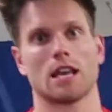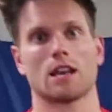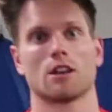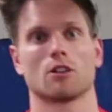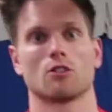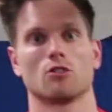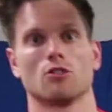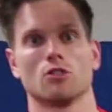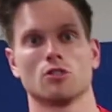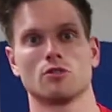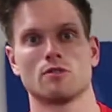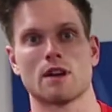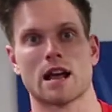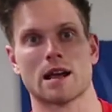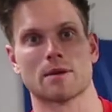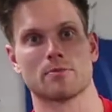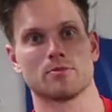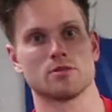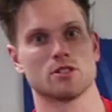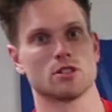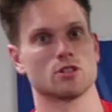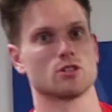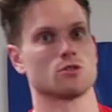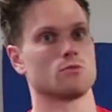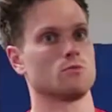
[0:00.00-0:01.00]
get a good rack
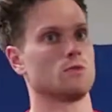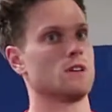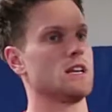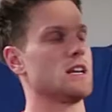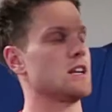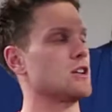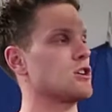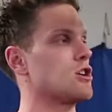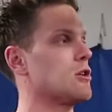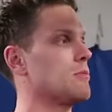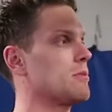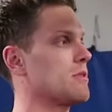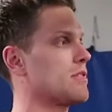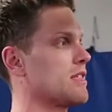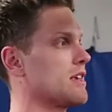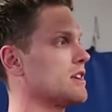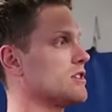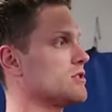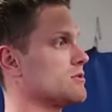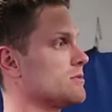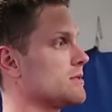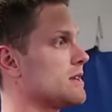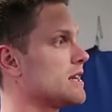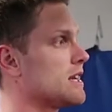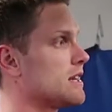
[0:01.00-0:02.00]
position, we need a couple of
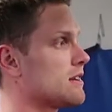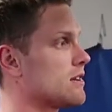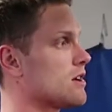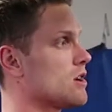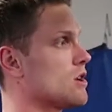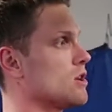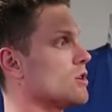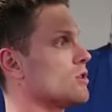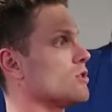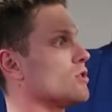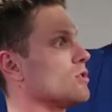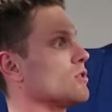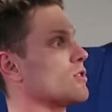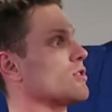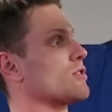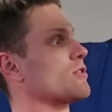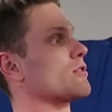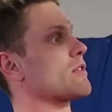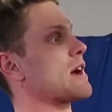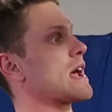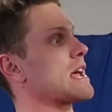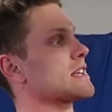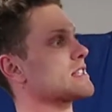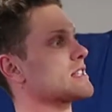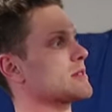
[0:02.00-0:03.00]
things. We need good
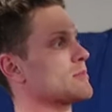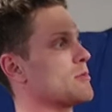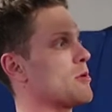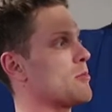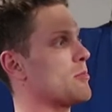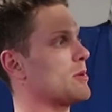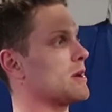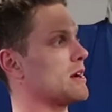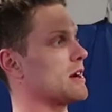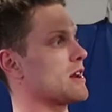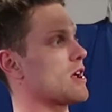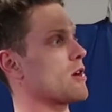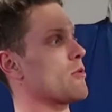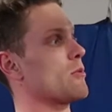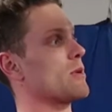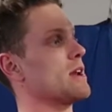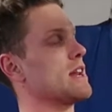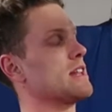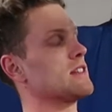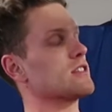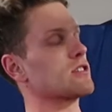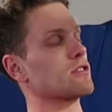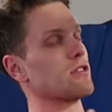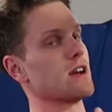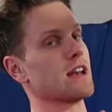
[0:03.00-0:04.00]
thoracic mobility, or we
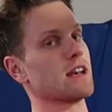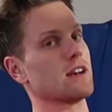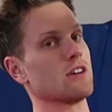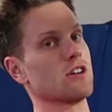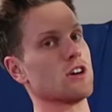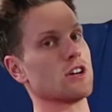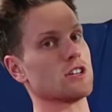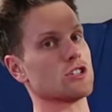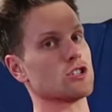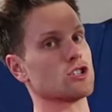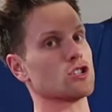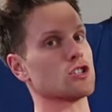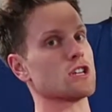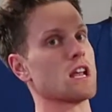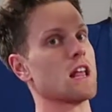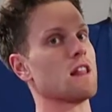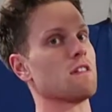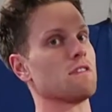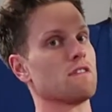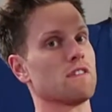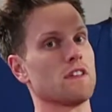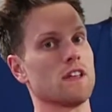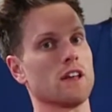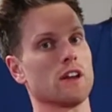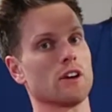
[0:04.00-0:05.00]
need to create a nice
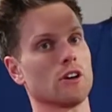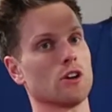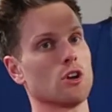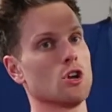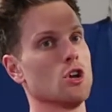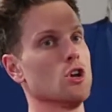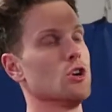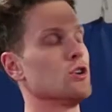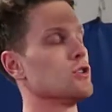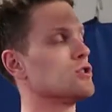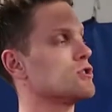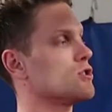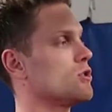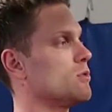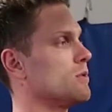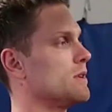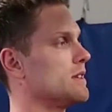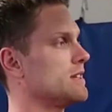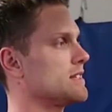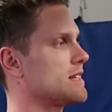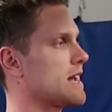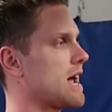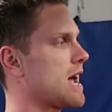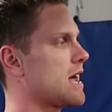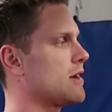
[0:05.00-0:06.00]
shelf here. So
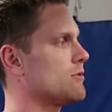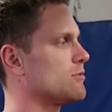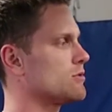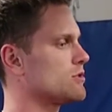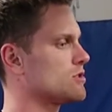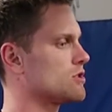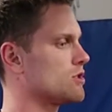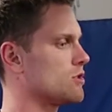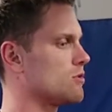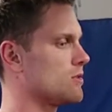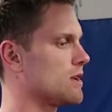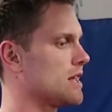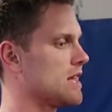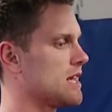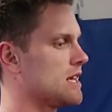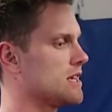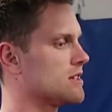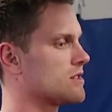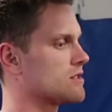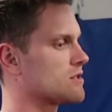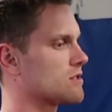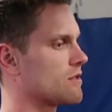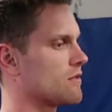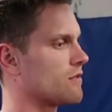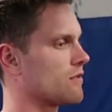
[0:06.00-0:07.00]
when Dan was doing
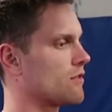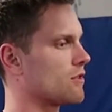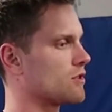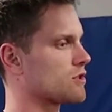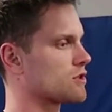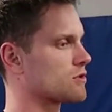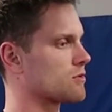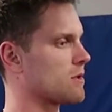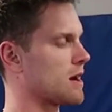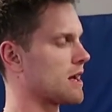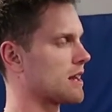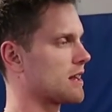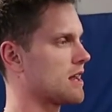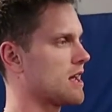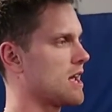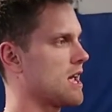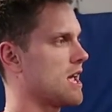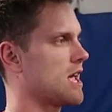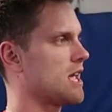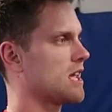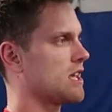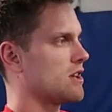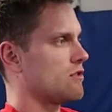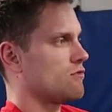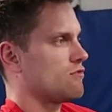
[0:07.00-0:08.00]
his front squat,
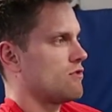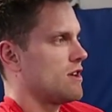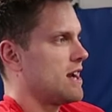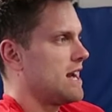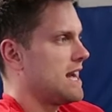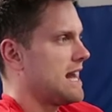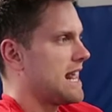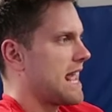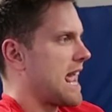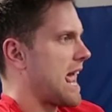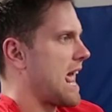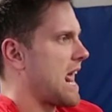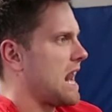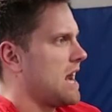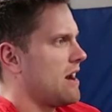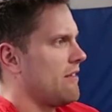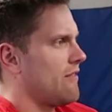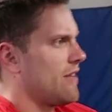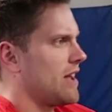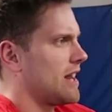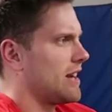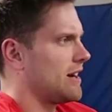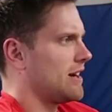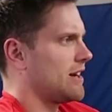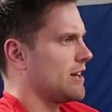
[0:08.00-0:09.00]
he really
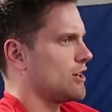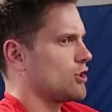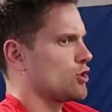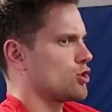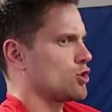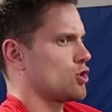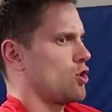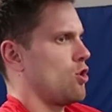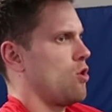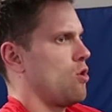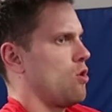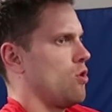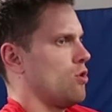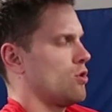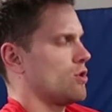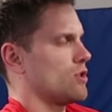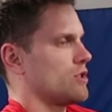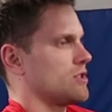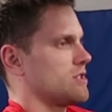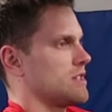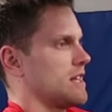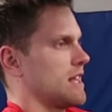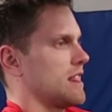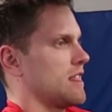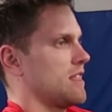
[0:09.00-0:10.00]
elevated his
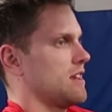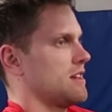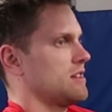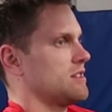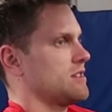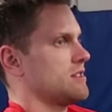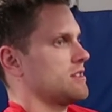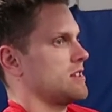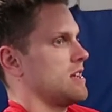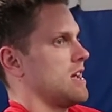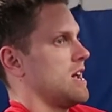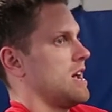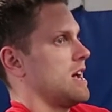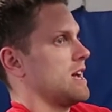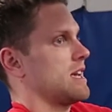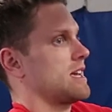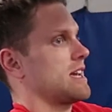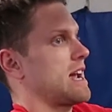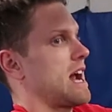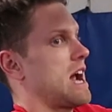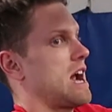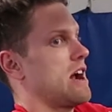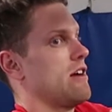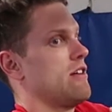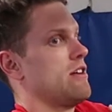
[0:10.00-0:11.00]
shoulders like this,
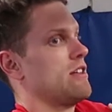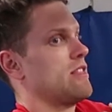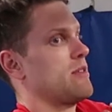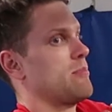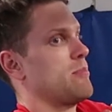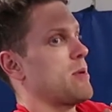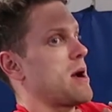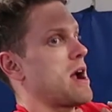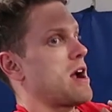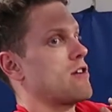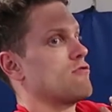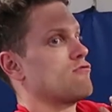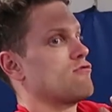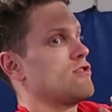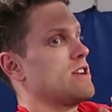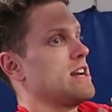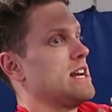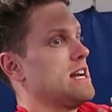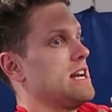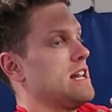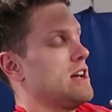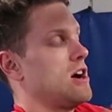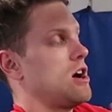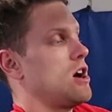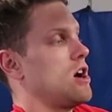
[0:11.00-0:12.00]
carried the bar
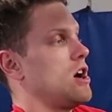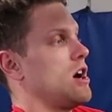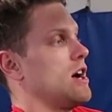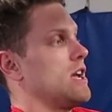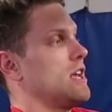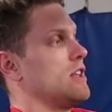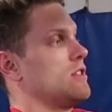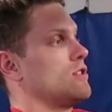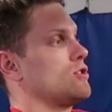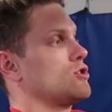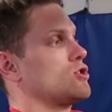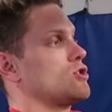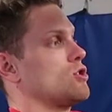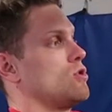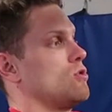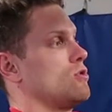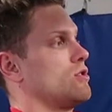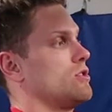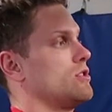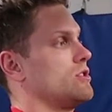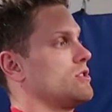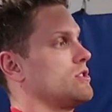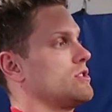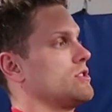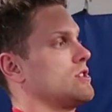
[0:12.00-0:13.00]
really high in the
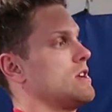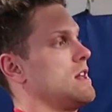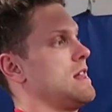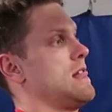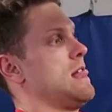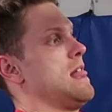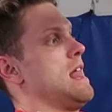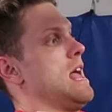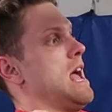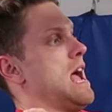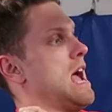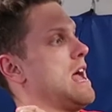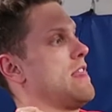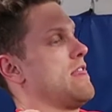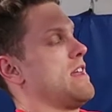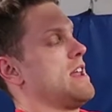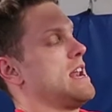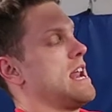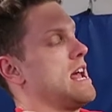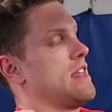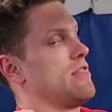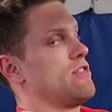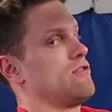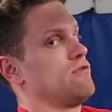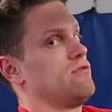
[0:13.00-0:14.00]
shoulders, and
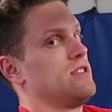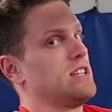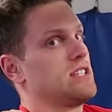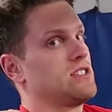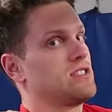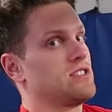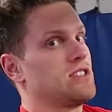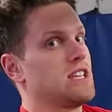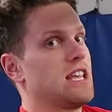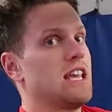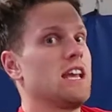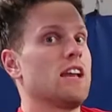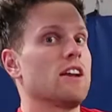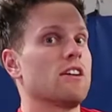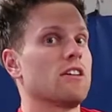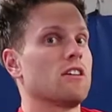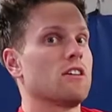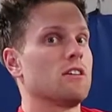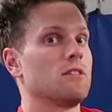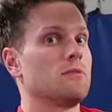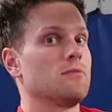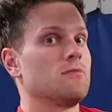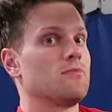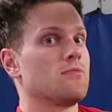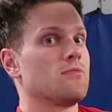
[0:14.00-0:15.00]
then had the wrists here.